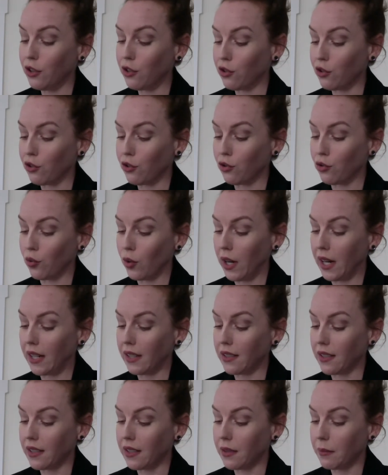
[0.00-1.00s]

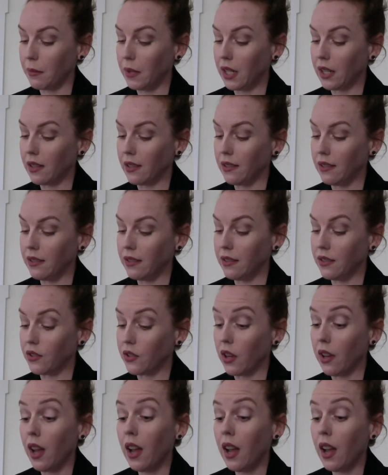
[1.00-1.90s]
Straight because